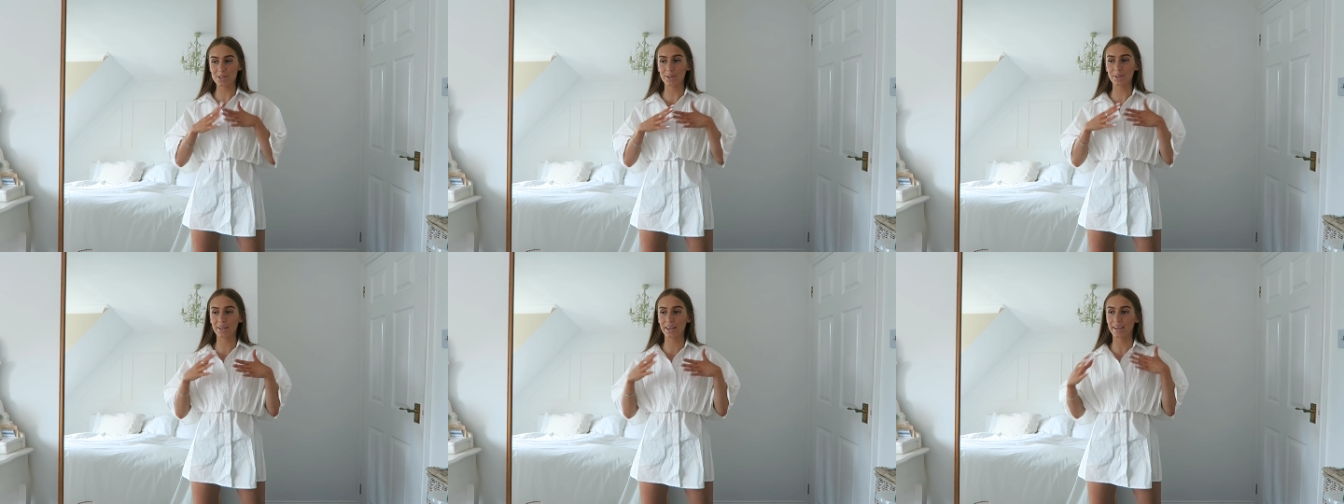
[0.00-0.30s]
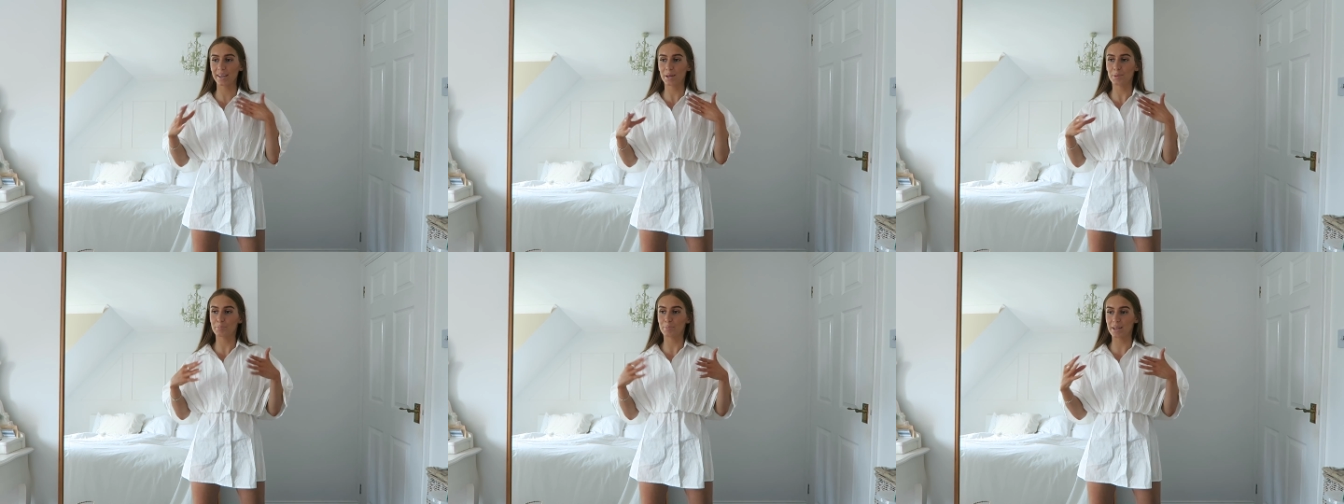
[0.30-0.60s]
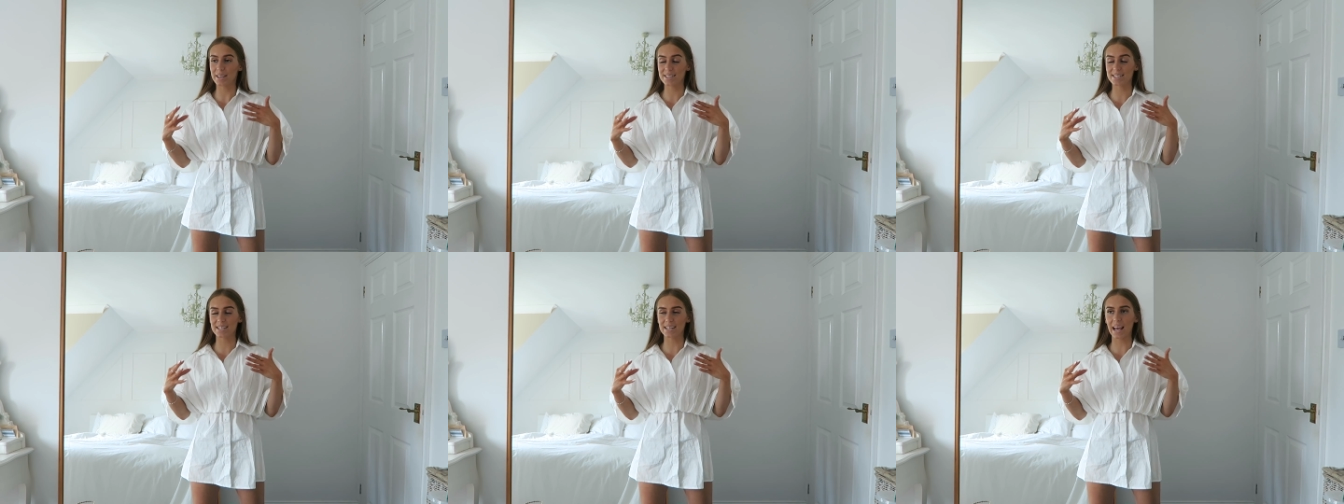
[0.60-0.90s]
looking at
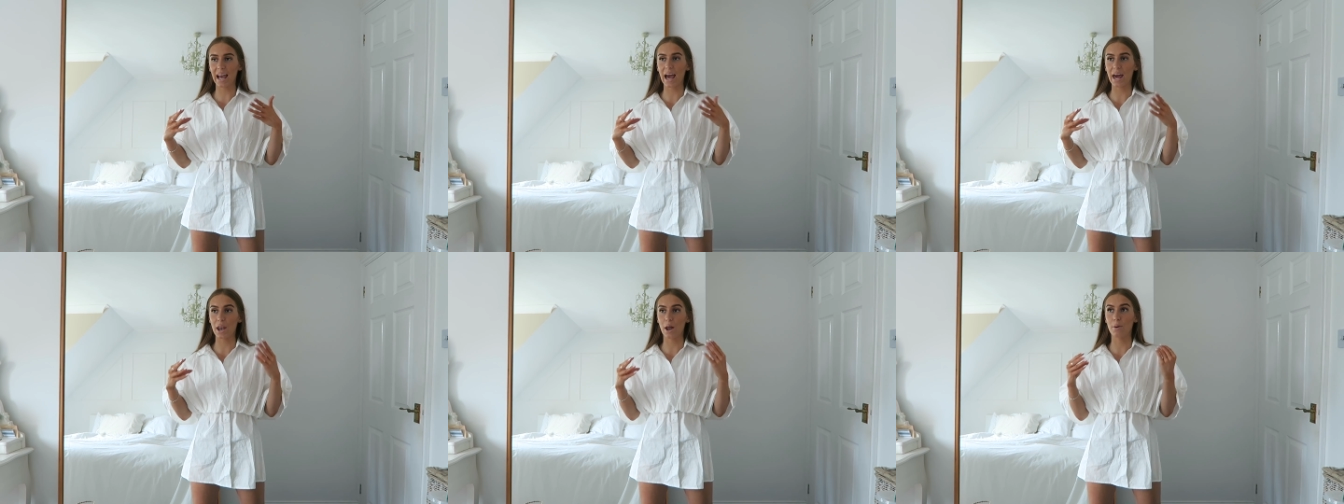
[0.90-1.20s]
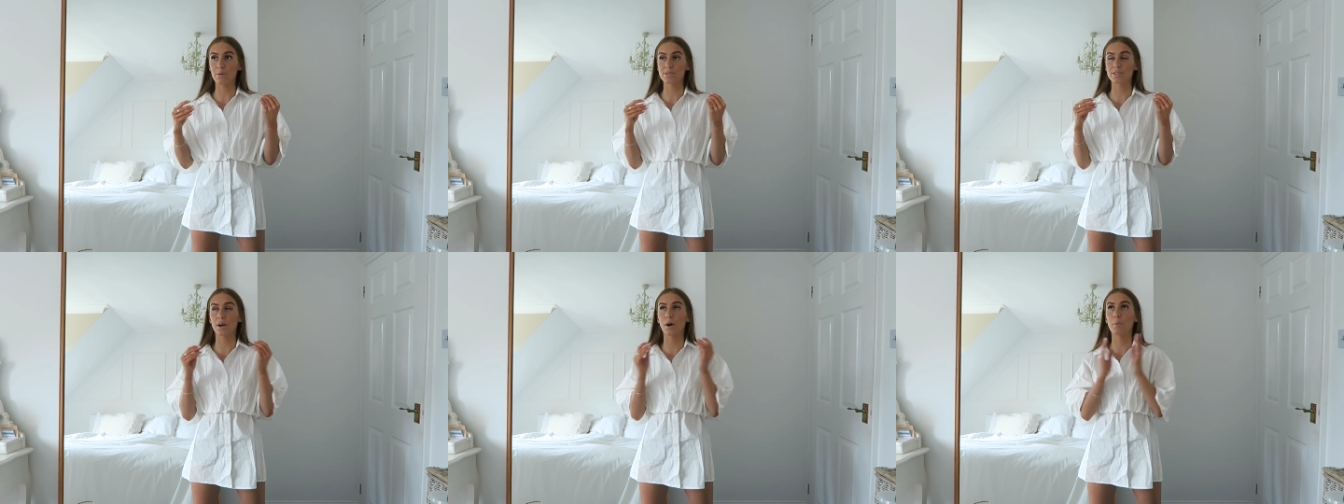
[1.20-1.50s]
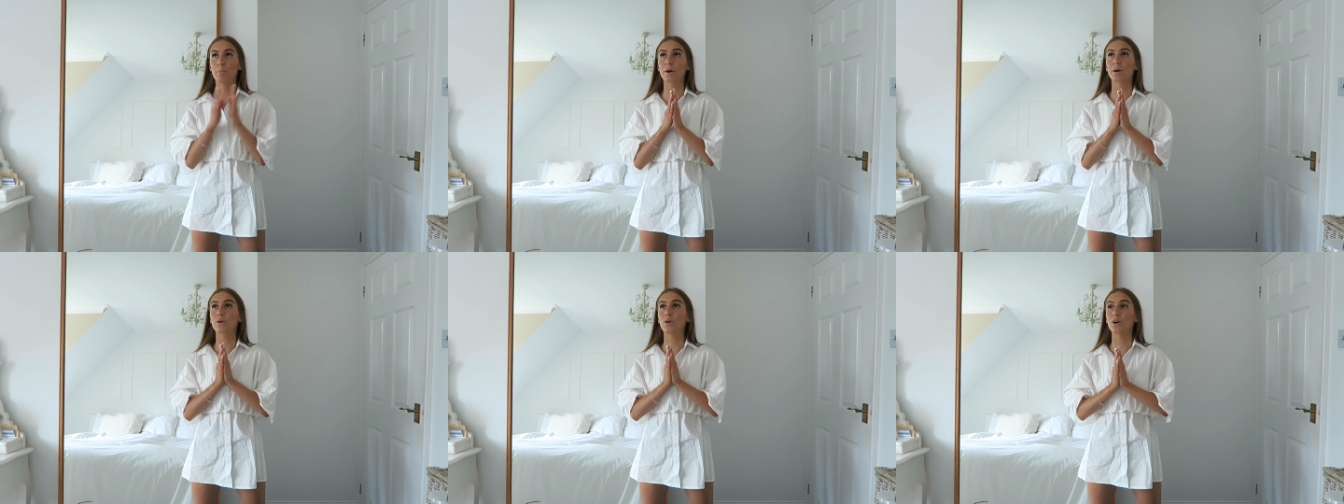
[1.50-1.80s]
bits to get, and I was
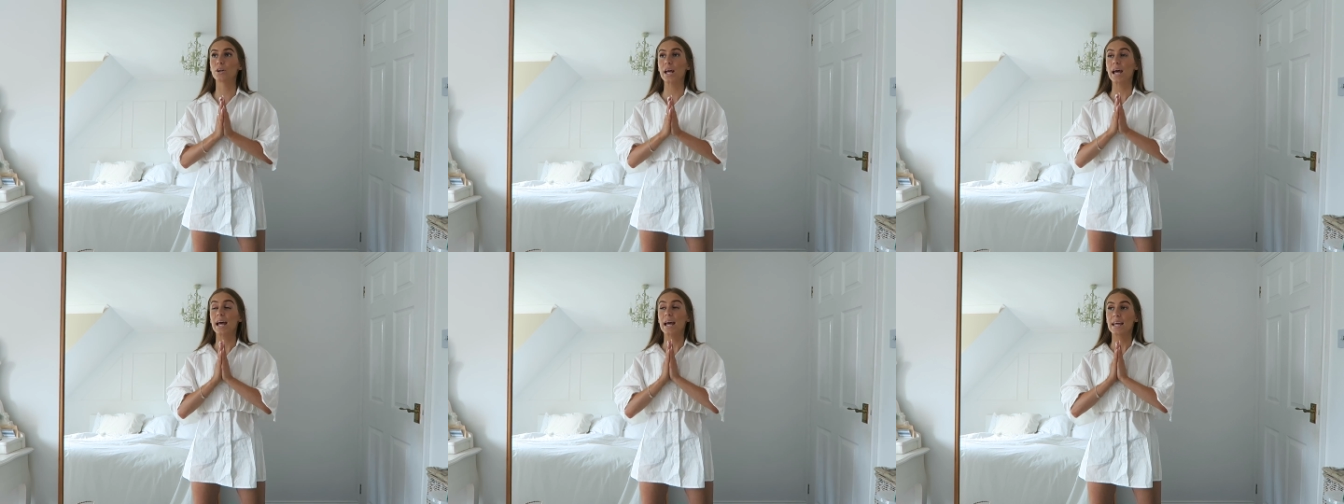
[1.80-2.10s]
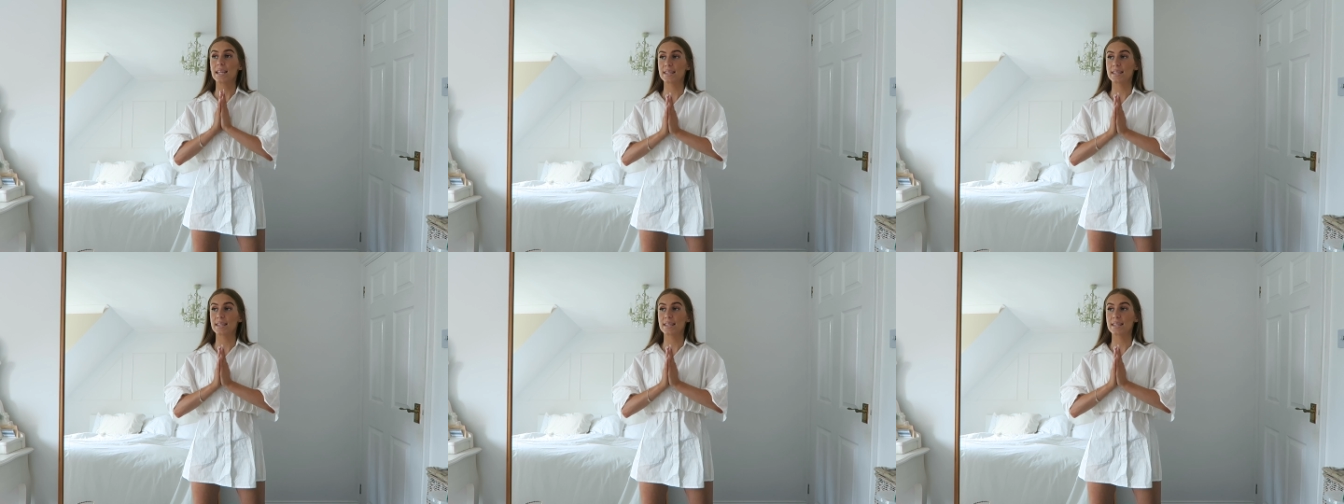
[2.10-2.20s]
like, oh my god,